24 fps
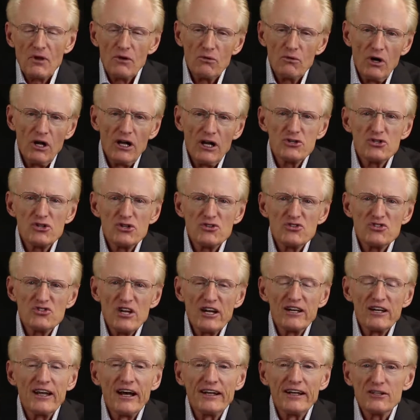Well, I shouldn't
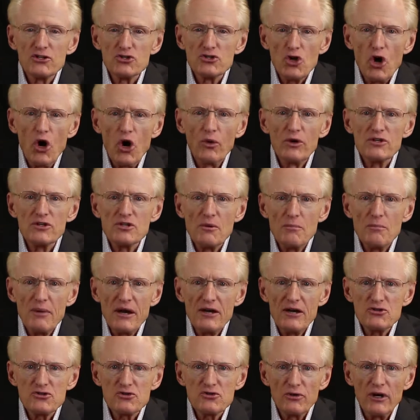say that. There's always a
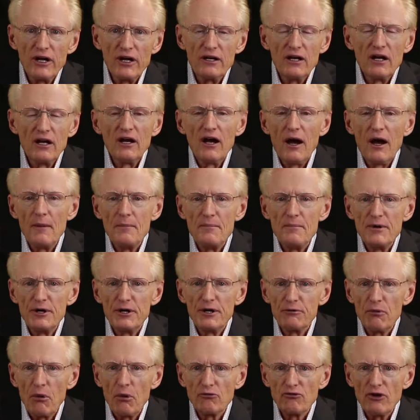base rent, a
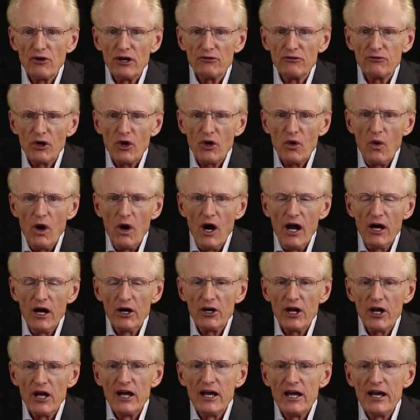minimum rent required,